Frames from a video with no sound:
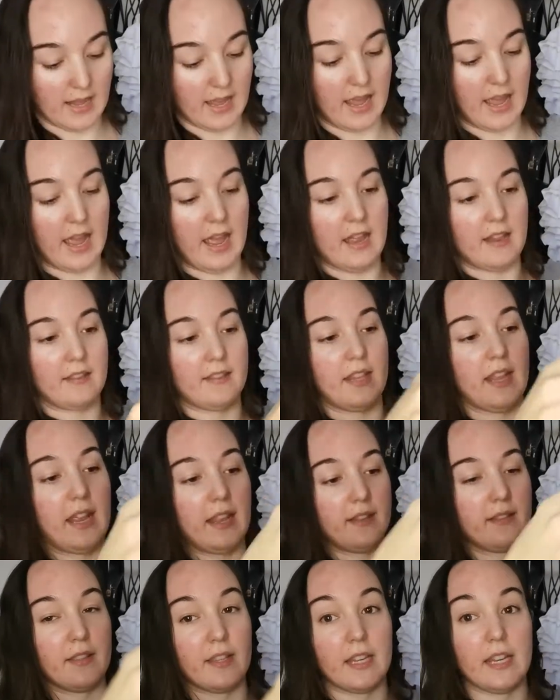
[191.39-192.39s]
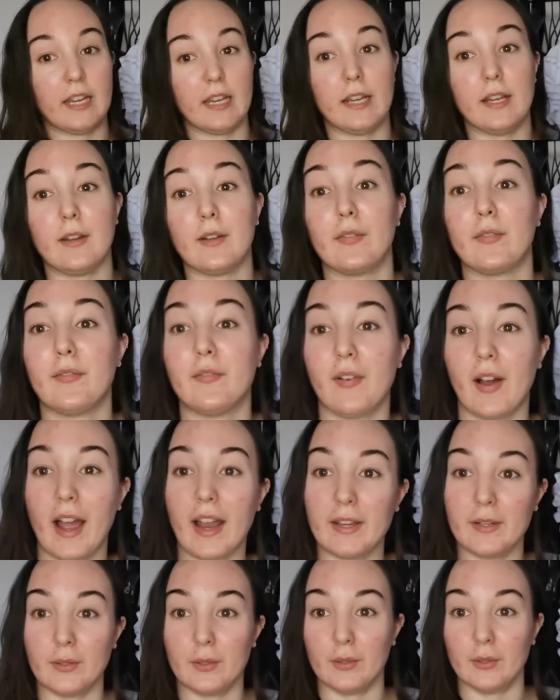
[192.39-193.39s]
And then the
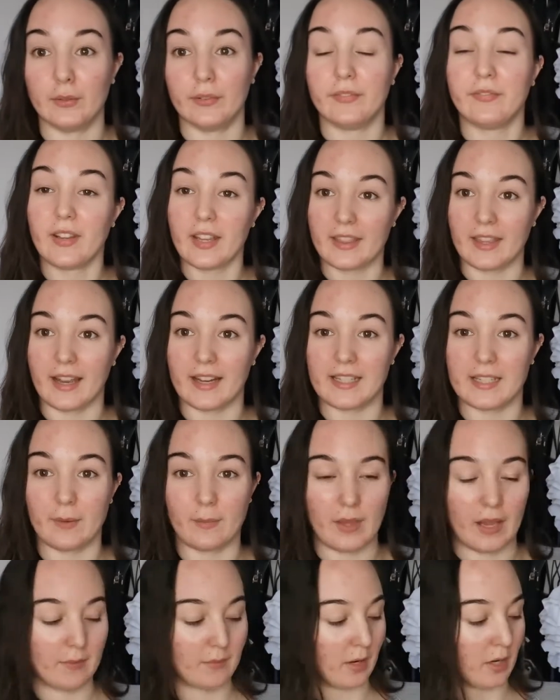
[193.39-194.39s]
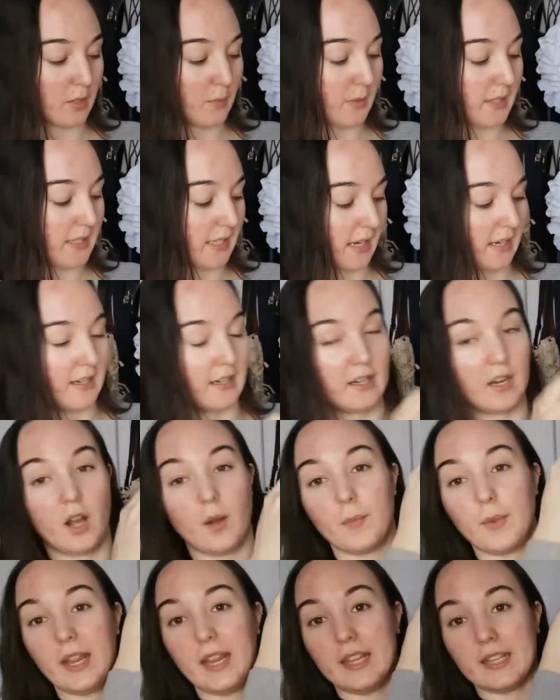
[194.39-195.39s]
final fifth item that I'm going to be styling
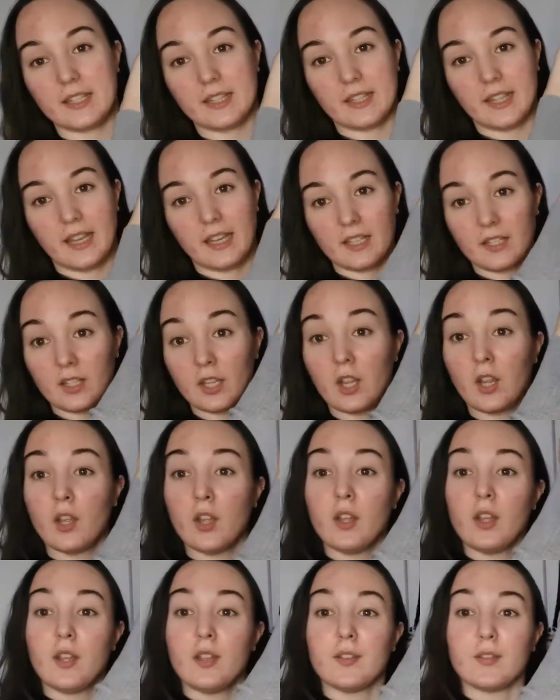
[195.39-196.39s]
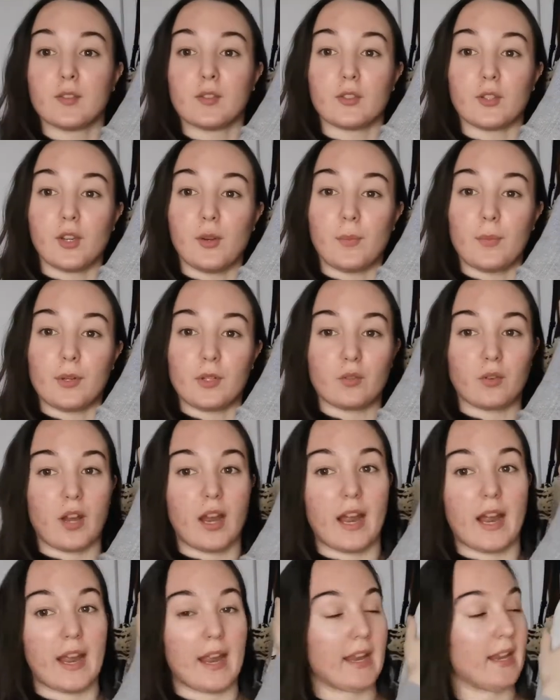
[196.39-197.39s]
up is this super
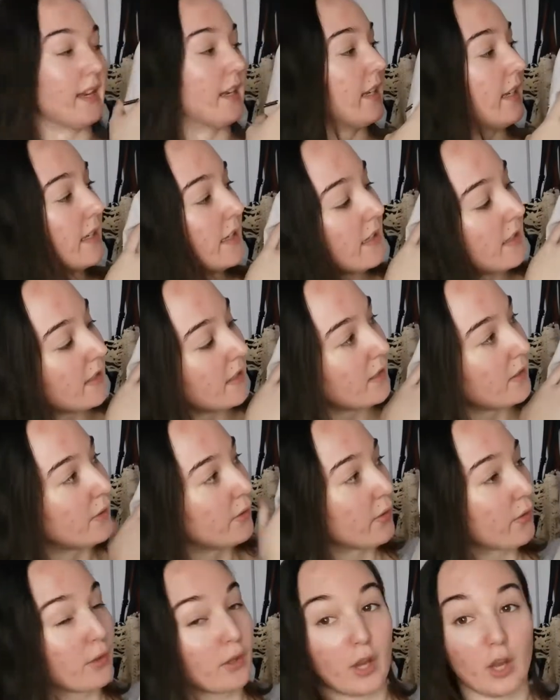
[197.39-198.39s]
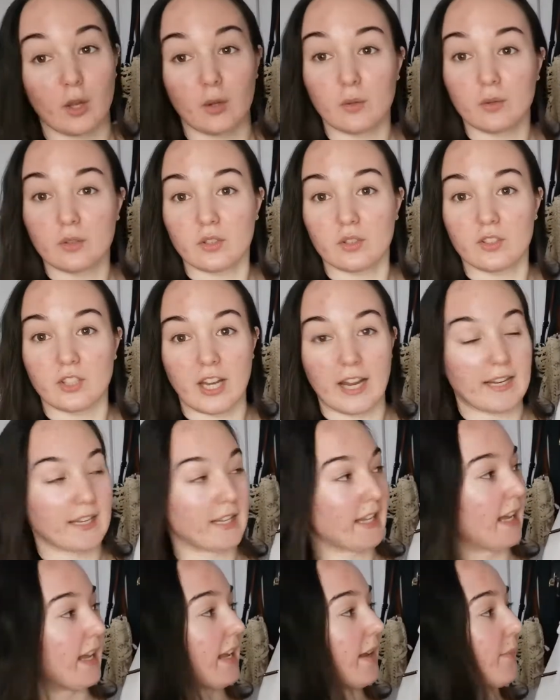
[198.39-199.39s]
dry coat
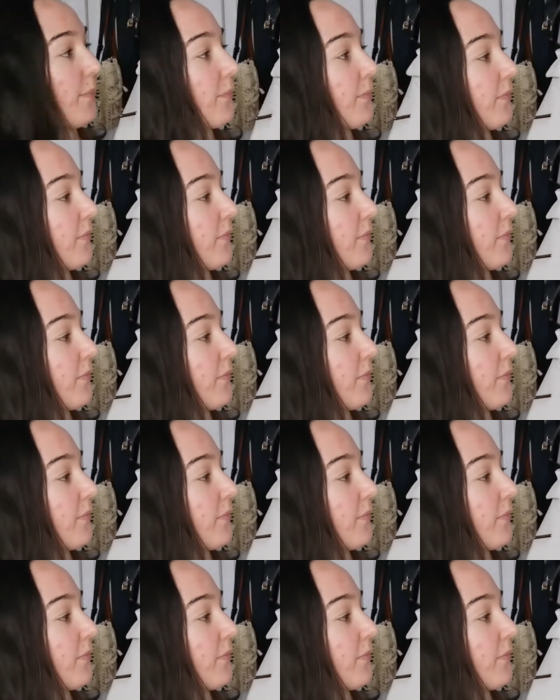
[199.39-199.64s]
jacket.